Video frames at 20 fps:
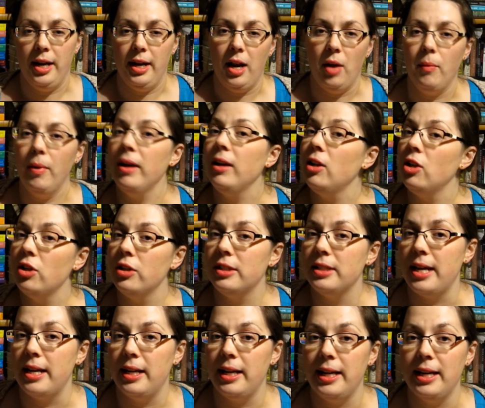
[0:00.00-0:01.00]
and I went and
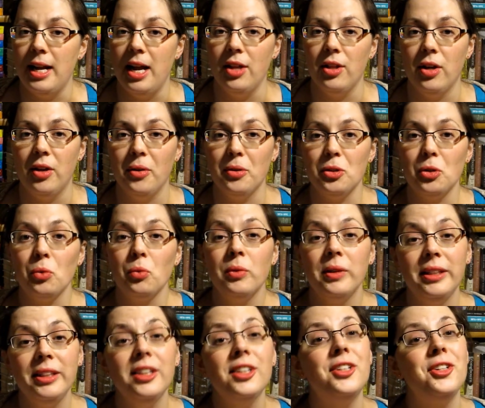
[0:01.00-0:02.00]
looked at it, and I thought it was a
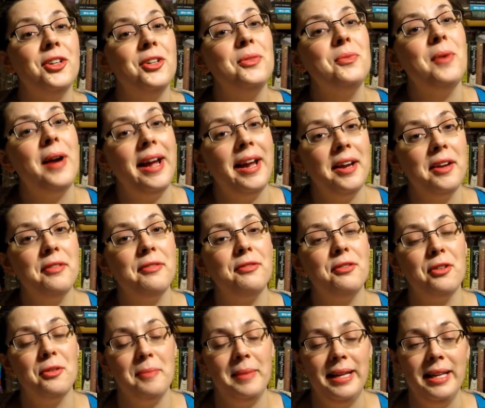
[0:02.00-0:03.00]
really good way
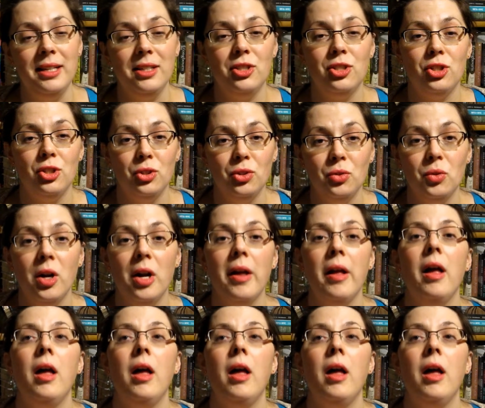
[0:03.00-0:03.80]
for me to